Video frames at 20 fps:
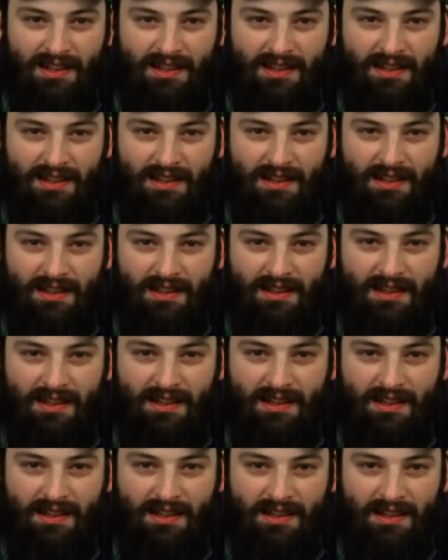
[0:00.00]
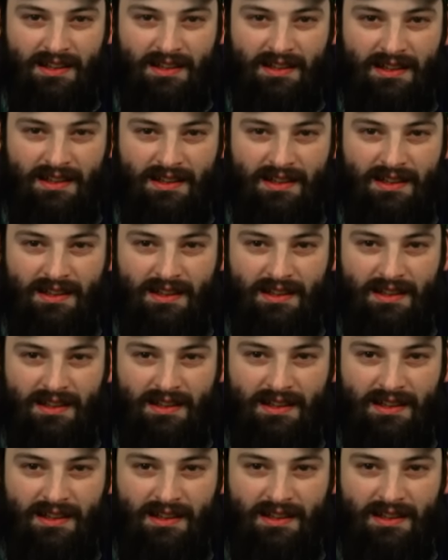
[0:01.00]

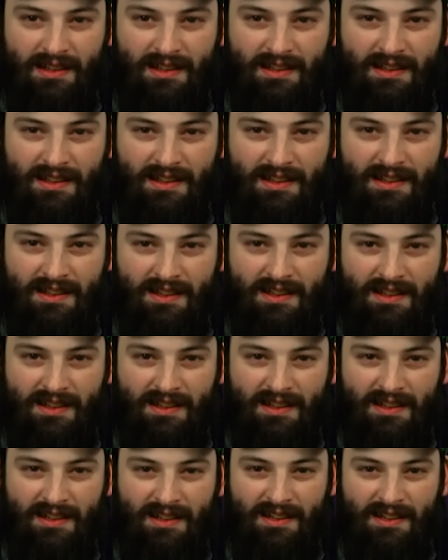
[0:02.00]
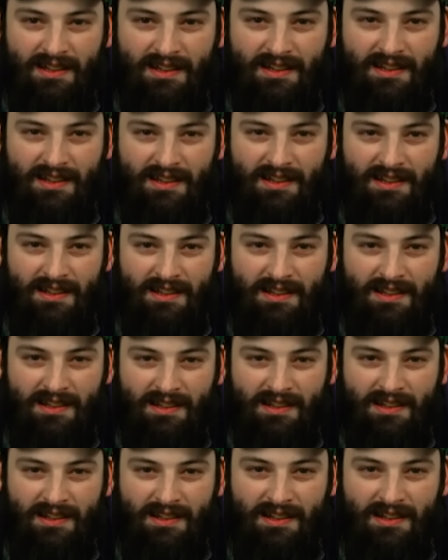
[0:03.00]

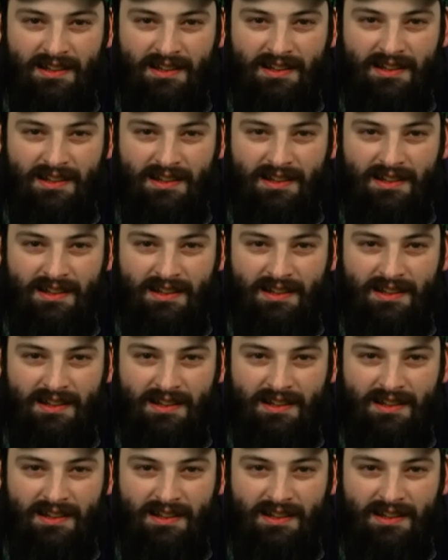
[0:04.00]
The person shown says nothing.